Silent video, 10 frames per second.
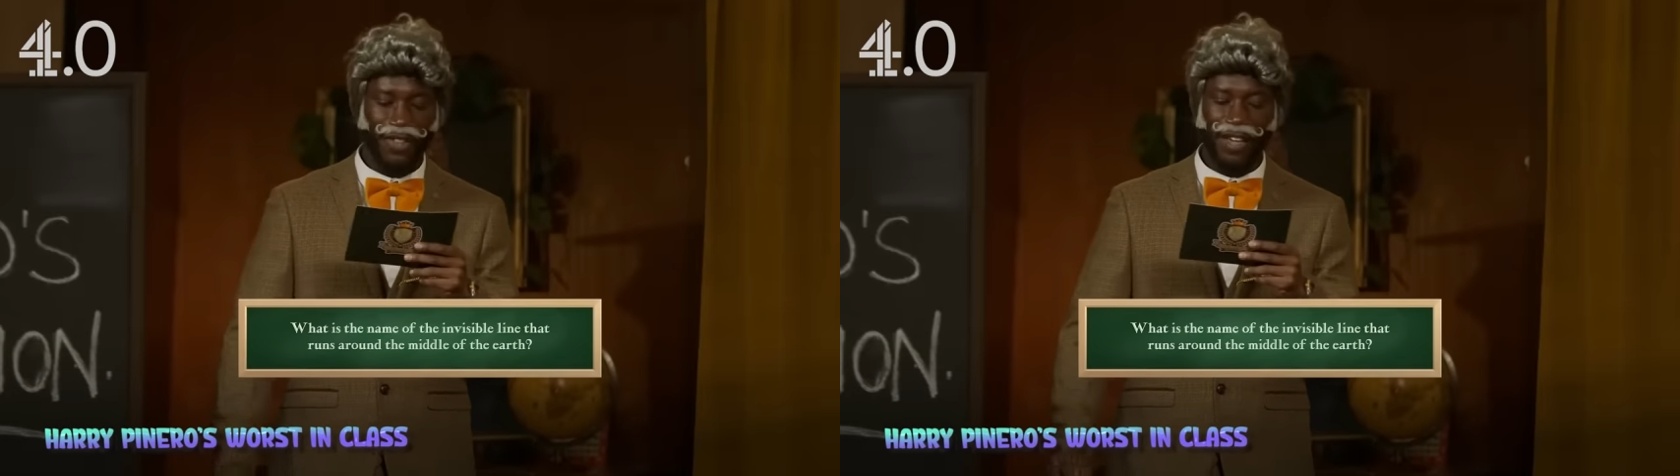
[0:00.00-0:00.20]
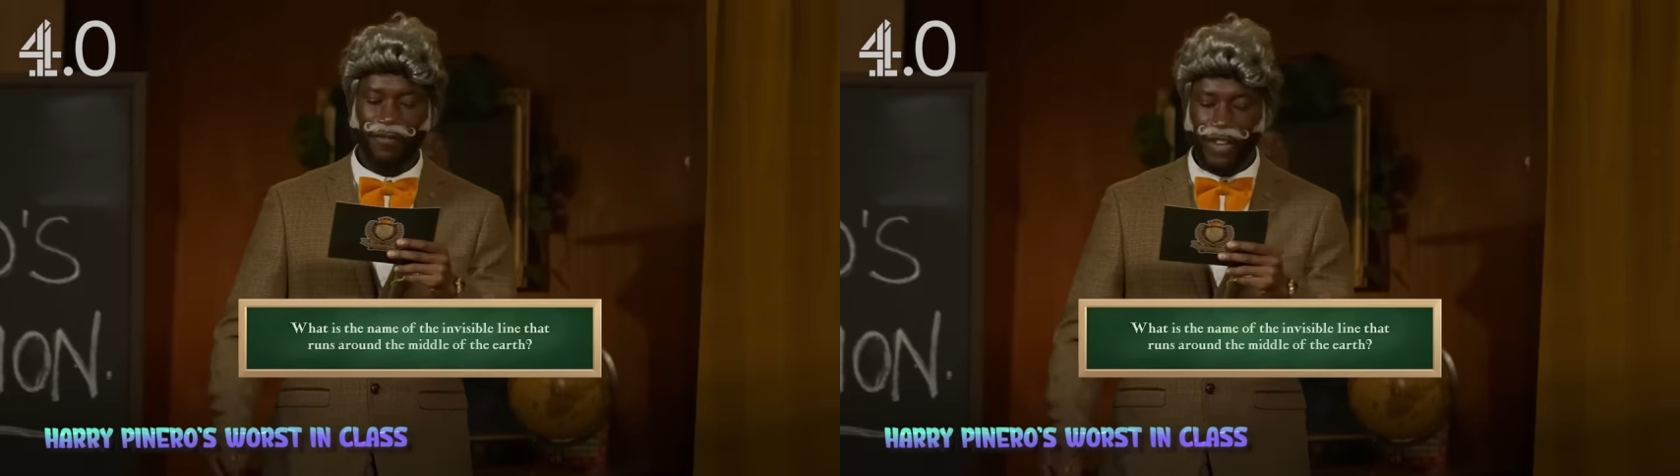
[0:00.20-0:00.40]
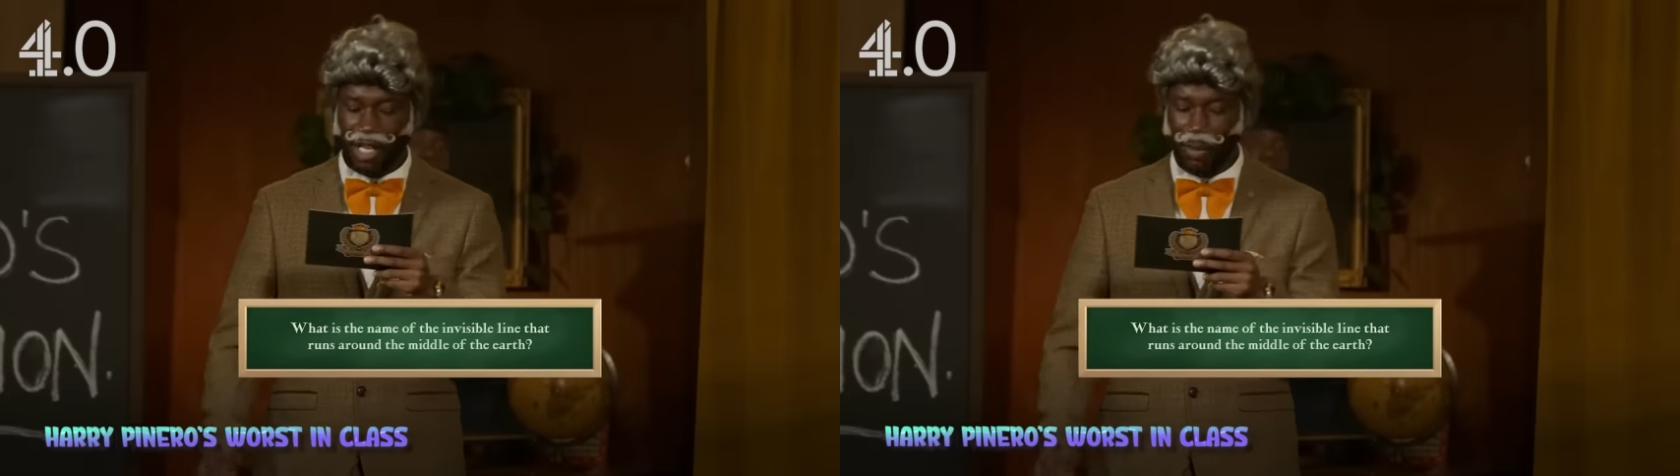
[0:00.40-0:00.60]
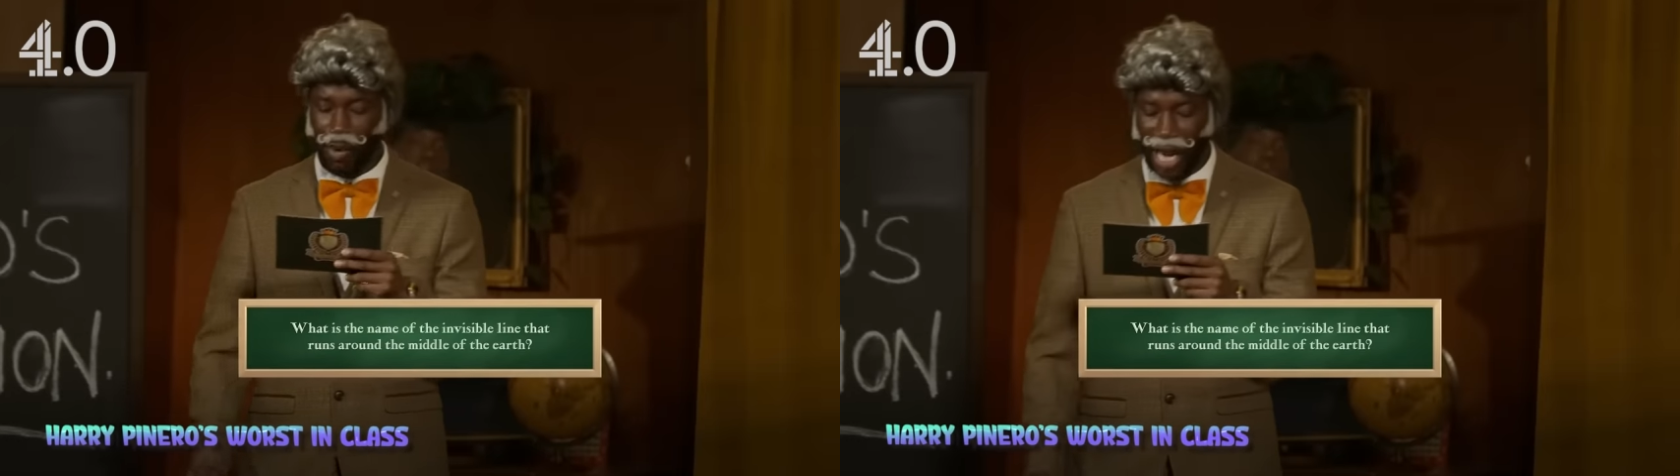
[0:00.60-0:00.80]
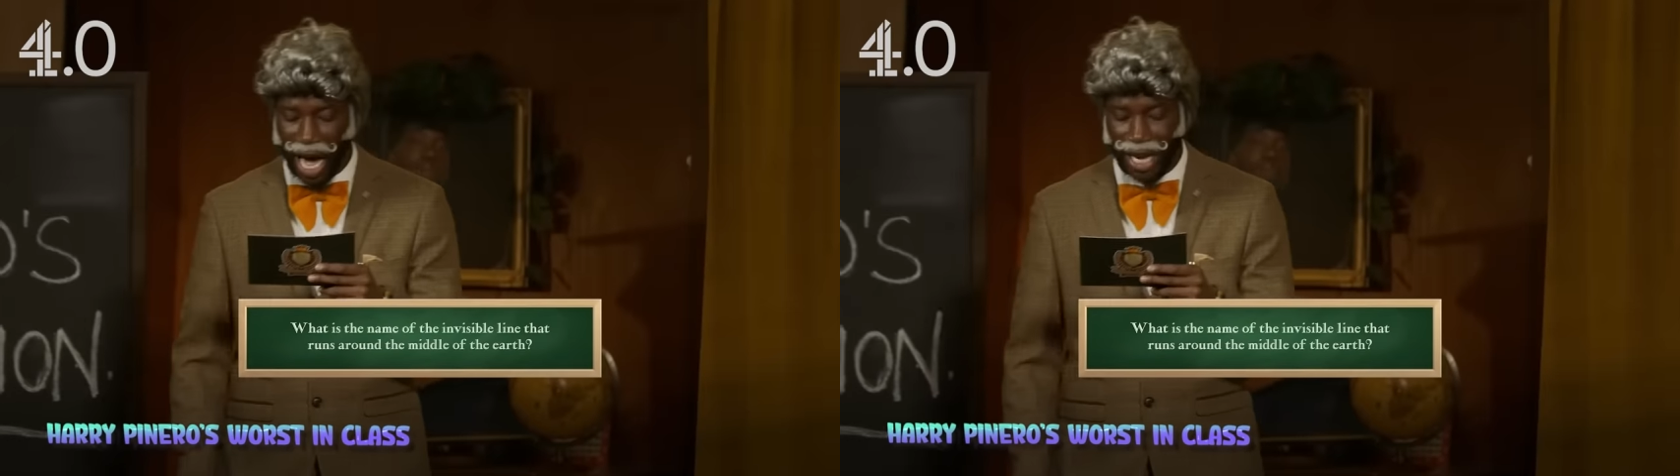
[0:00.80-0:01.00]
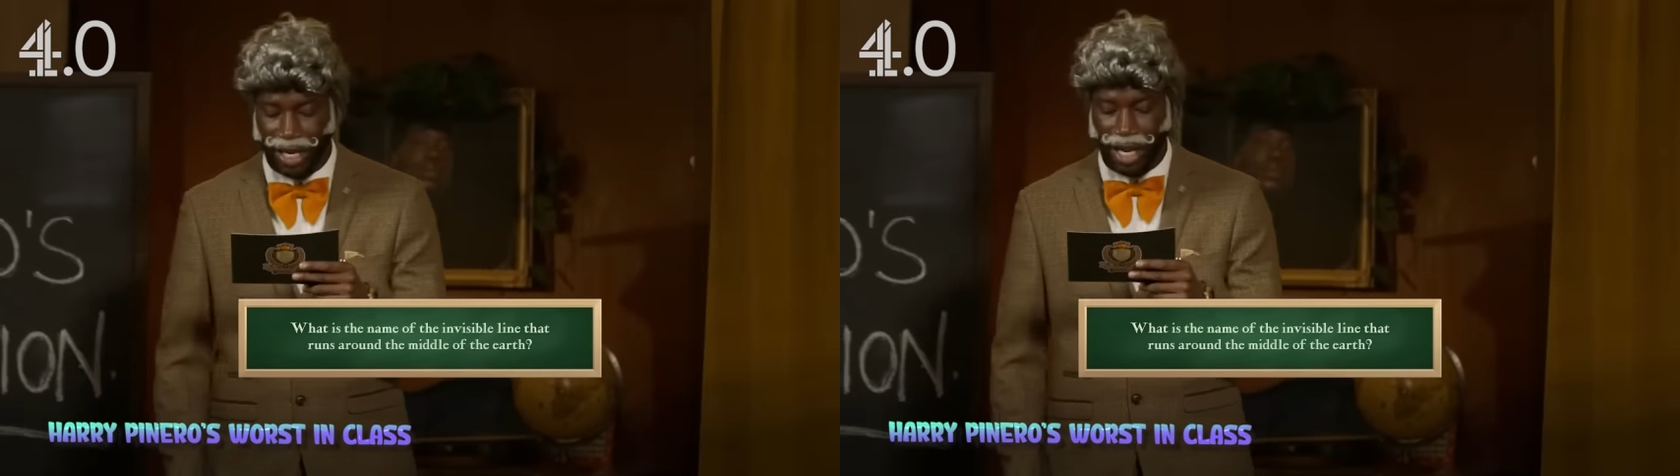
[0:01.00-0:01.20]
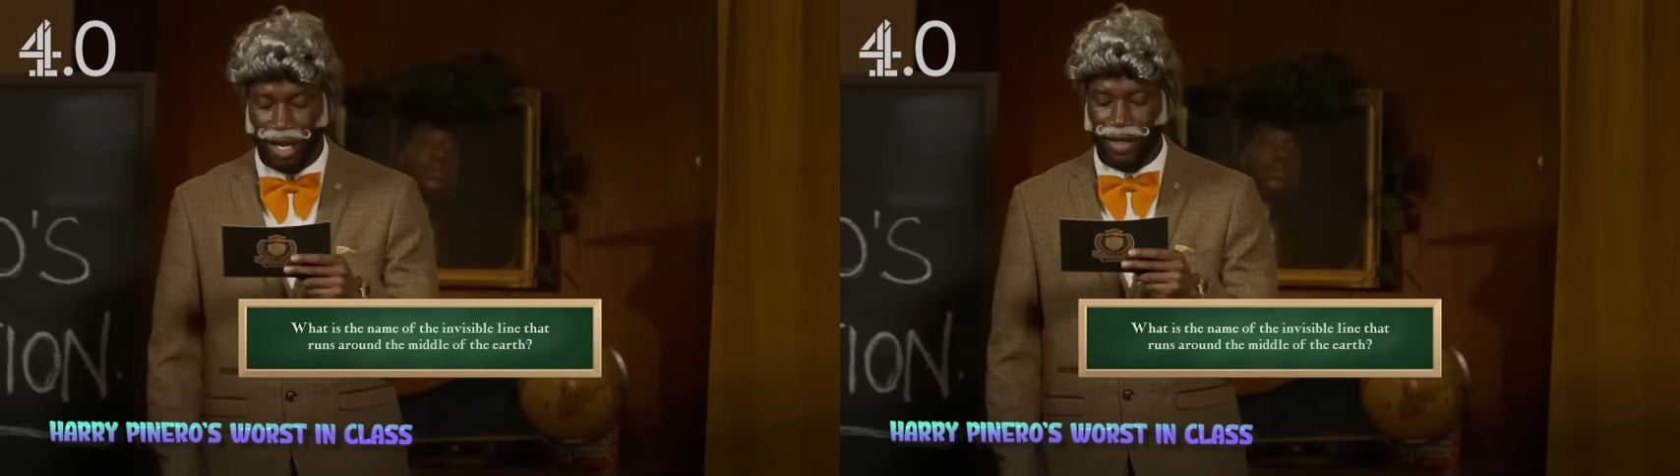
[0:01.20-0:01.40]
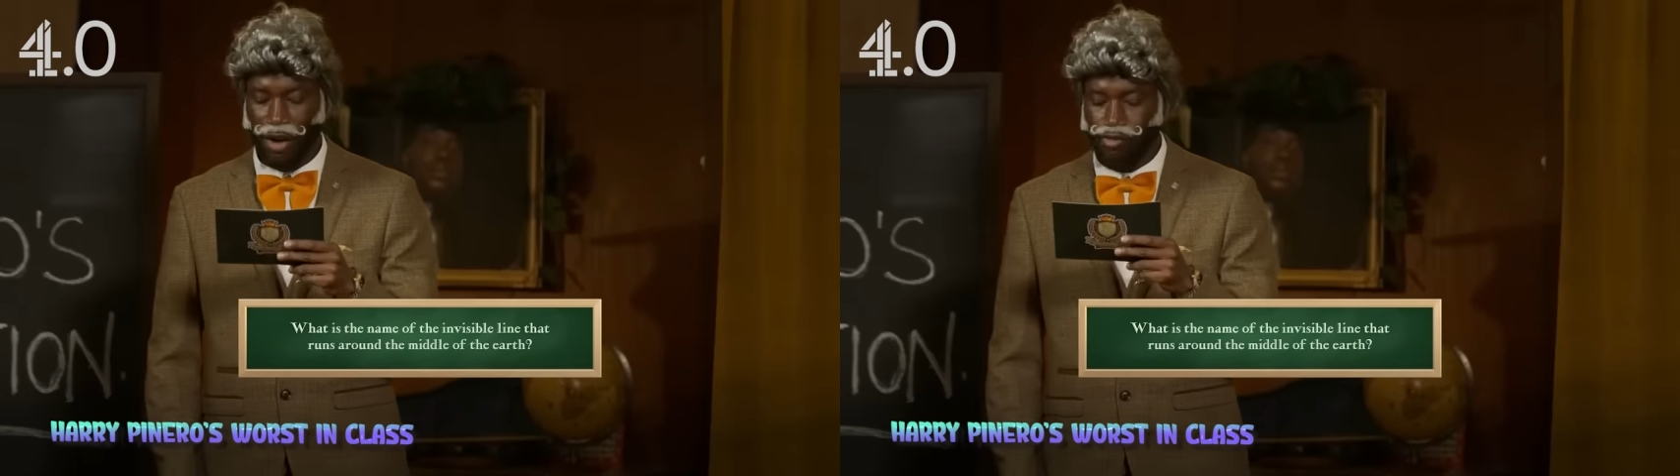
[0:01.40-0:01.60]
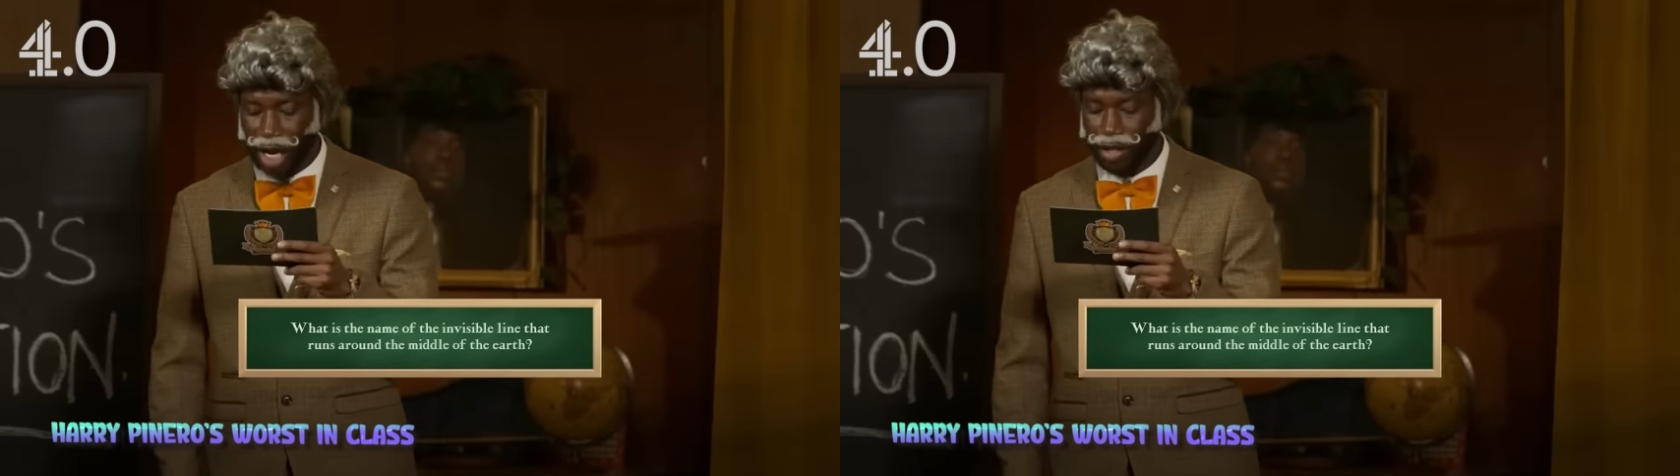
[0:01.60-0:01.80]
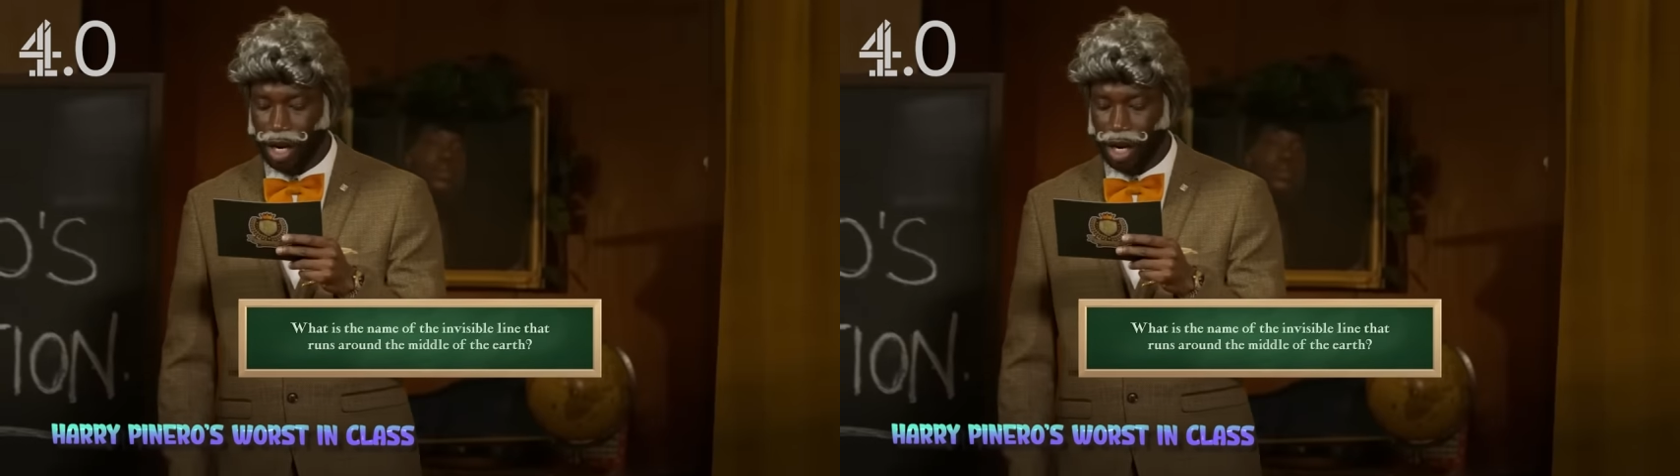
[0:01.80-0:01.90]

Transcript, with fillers: of the invisible line that runs